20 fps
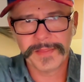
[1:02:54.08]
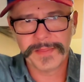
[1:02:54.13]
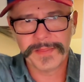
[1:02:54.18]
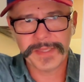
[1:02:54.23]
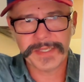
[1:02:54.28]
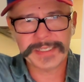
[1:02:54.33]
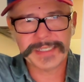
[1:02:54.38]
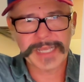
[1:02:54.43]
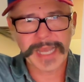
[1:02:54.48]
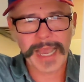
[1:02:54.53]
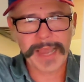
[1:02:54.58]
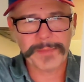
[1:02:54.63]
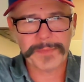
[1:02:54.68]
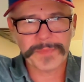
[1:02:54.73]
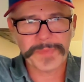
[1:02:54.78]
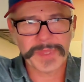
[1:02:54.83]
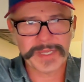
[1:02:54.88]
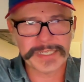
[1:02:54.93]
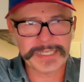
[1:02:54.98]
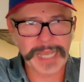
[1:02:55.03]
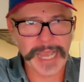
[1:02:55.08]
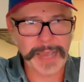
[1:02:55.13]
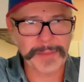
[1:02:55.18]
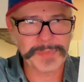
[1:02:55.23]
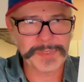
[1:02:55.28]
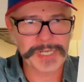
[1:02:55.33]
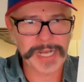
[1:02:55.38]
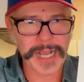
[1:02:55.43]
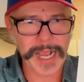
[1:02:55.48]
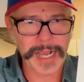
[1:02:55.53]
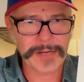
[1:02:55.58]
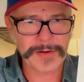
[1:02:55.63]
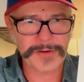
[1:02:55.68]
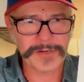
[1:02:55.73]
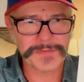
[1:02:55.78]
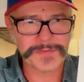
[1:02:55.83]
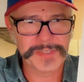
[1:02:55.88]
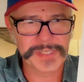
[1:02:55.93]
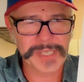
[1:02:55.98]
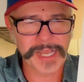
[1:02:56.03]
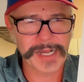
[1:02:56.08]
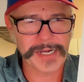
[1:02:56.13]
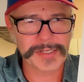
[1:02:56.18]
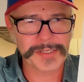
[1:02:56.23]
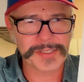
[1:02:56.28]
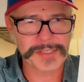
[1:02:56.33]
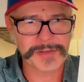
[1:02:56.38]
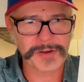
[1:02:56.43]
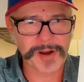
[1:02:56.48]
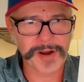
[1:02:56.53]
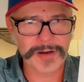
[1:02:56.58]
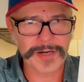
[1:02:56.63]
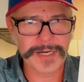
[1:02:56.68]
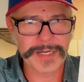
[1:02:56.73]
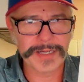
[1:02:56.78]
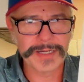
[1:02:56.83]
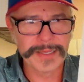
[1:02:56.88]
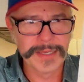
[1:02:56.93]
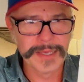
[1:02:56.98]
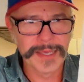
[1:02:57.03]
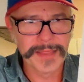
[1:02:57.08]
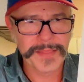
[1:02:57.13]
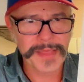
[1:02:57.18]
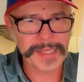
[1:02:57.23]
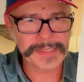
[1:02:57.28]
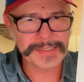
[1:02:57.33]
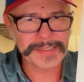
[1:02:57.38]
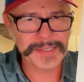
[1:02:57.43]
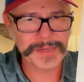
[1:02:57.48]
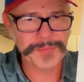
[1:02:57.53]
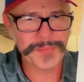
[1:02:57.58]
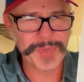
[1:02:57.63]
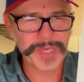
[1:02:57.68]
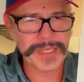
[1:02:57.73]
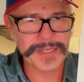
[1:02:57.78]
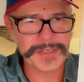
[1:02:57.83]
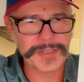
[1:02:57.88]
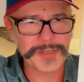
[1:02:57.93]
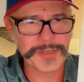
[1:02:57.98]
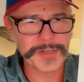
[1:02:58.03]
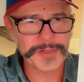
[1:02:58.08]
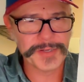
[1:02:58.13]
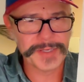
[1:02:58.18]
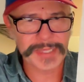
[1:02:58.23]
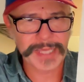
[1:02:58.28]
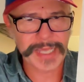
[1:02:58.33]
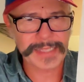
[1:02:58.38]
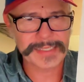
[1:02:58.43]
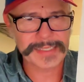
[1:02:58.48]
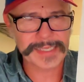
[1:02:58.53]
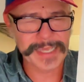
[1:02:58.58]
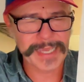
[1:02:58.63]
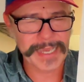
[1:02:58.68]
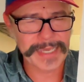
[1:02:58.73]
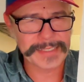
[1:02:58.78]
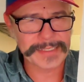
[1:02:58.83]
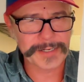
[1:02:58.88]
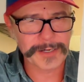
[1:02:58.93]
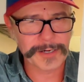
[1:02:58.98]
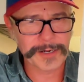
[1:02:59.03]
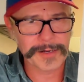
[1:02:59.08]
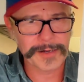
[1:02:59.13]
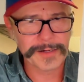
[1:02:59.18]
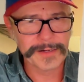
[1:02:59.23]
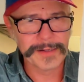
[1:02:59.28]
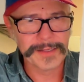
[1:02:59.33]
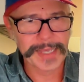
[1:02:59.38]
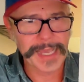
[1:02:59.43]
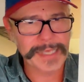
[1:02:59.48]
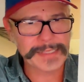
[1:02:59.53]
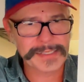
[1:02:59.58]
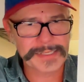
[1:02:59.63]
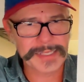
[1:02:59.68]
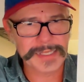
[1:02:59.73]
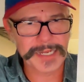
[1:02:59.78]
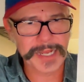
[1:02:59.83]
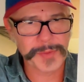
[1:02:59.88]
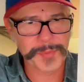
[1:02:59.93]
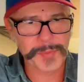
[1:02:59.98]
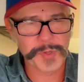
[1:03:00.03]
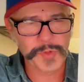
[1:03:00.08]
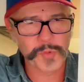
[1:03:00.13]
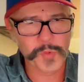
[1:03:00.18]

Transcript: the top chakra of Sahasrara, that's the Bindu, and that's Keter as the number